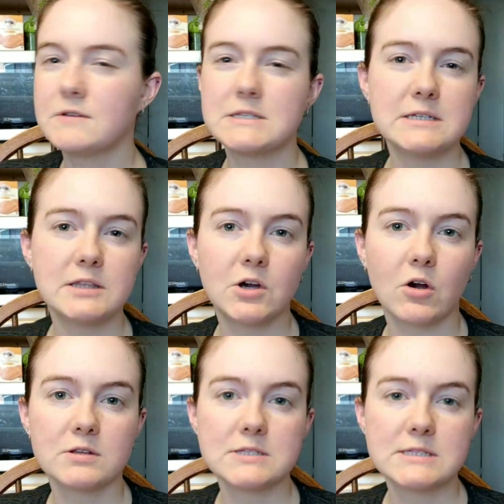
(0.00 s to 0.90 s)
obviously the
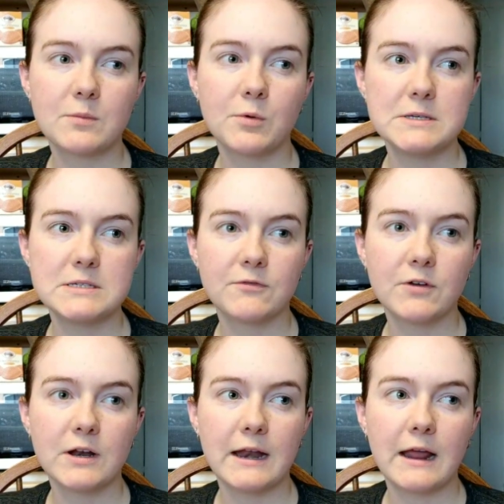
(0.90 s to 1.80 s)
garden setup would be
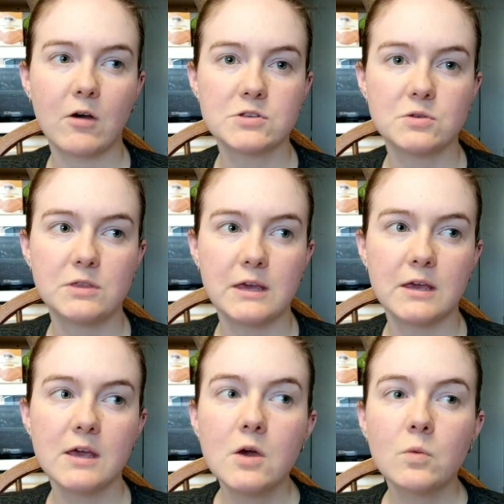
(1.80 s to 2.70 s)
different, and I also
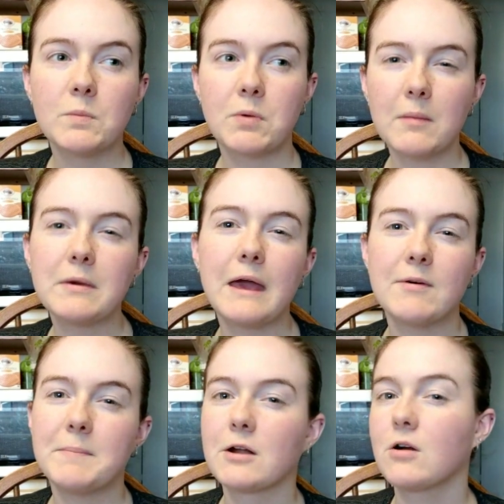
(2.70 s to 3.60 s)
think we probably have
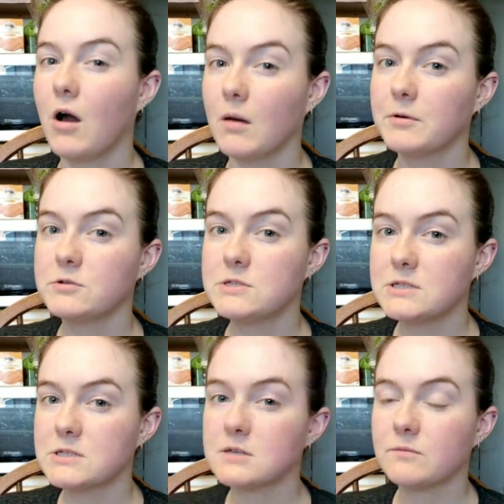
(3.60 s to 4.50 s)
a better
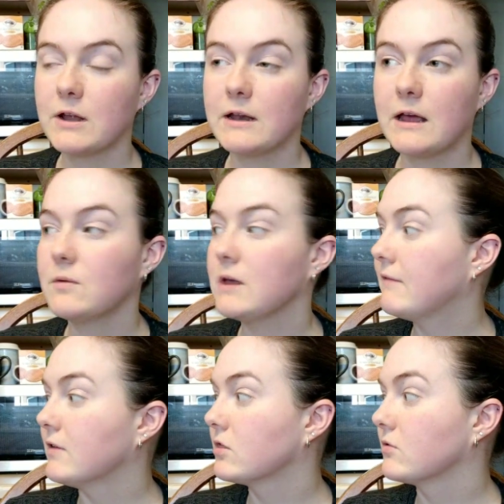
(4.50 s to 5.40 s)
composting system. Right now we
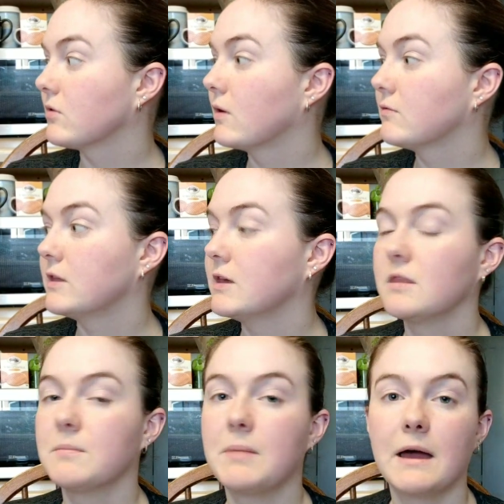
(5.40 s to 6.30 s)
have a throw everything
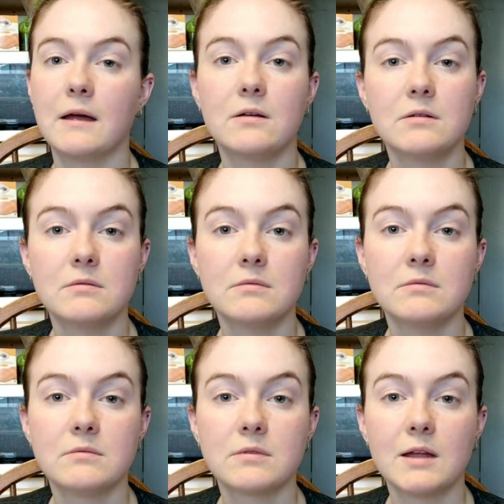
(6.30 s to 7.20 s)
in the pile
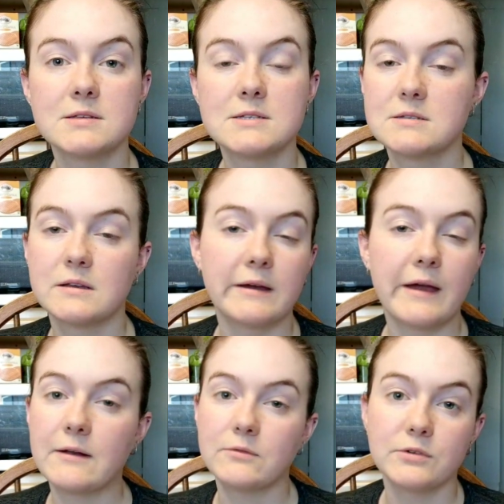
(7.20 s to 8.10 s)
kind of system.
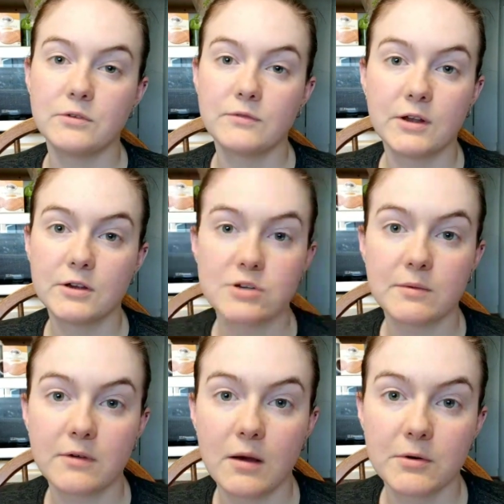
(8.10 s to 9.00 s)
I don't do a very good
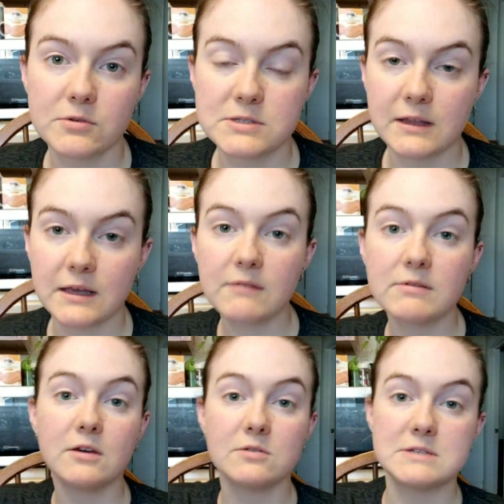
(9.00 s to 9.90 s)
job of composting. Like
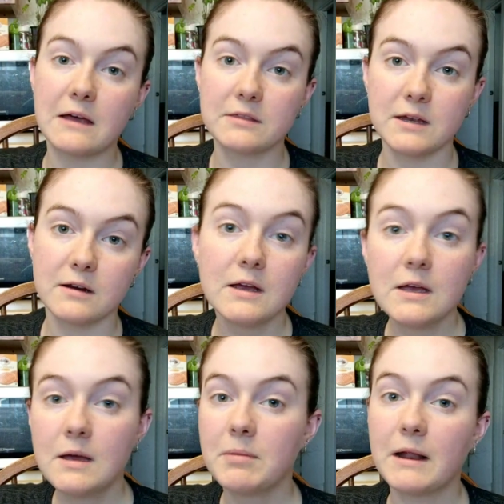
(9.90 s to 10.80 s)
everything goes out there,
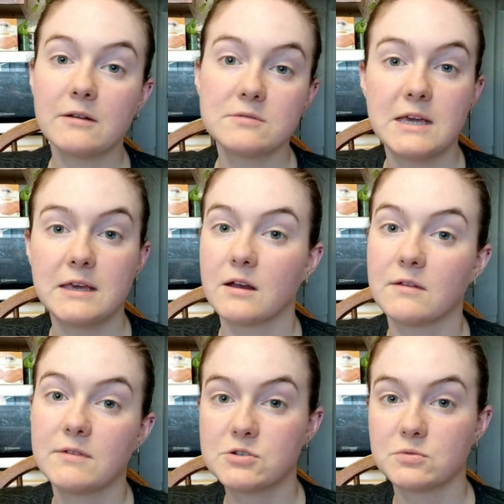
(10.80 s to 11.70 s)
but I don't take
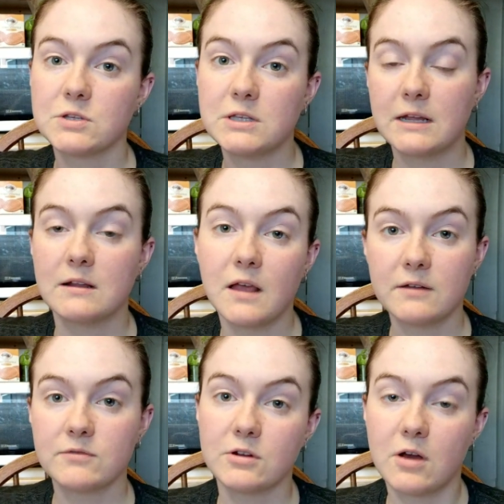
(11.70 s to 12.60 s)
care of it to really get a
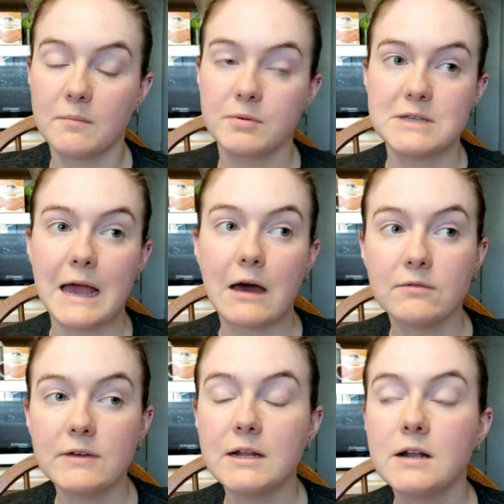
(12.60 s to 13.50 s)
lot of good compost out
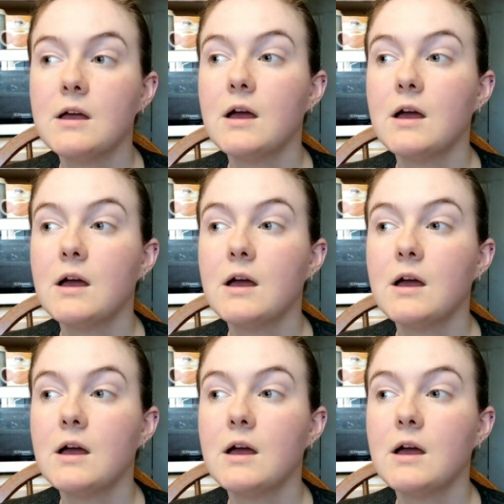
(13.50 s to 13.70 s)
of it.